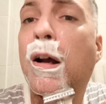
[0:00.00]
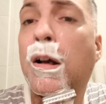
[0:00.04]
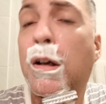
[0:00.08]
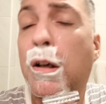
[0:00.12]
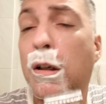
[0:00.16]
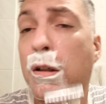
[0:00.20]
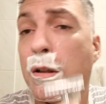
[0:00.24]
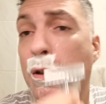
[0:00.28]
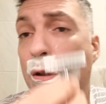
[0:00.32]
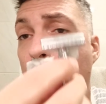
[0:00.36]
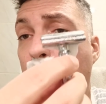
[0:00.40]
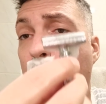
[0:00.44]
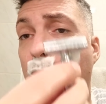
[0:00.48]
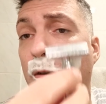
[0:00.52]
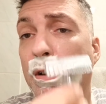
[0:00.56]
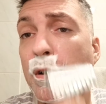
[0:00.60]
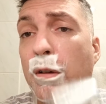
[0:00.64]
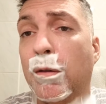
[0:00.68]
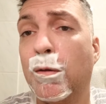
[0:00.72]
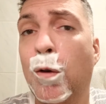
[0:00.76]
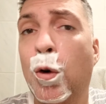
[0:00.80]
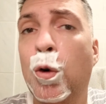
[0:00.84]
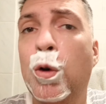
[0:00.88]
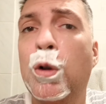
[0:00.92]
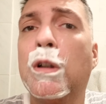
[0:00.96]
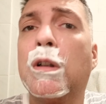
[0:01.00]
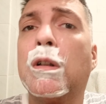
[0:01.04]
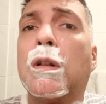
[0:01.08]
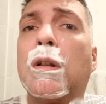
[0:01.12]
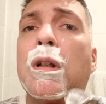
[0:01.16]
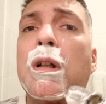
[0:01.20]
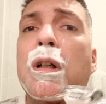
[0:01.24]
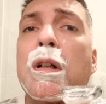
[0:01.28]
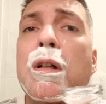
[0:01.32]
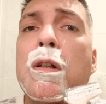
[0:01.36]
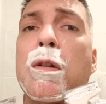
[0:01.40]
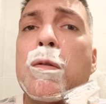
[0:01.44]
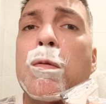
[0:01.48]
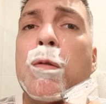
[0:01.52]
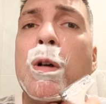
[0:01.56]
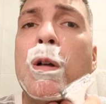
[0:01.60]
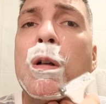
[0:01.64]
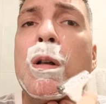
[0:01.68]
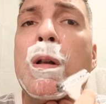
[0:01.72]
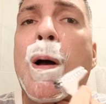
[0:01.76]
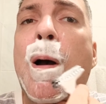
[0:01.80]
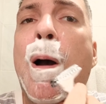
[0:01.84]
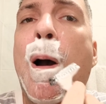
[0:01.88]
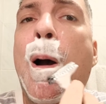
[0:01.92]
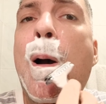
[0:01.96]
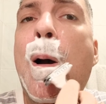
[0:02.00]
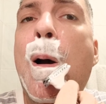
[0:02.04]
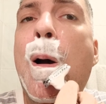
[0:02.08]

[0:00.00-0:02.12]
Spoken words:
It's very vocal as well.